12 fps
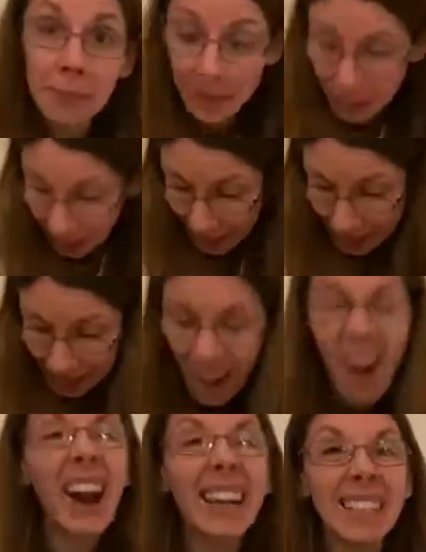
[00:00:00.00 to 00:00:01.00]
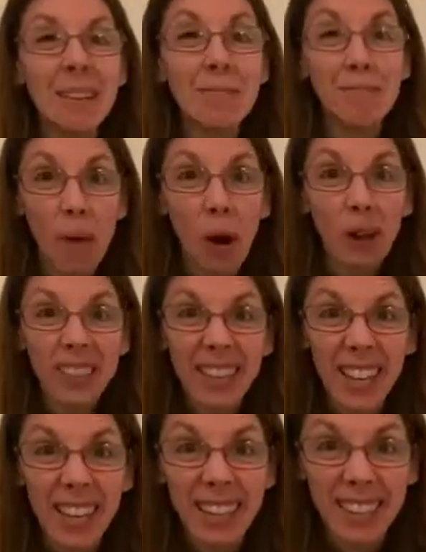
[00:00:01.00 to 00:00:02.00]
likes to hide in
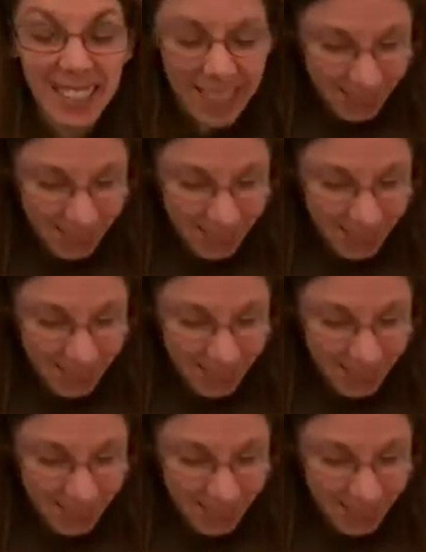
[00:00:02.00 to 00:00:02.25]
boxes.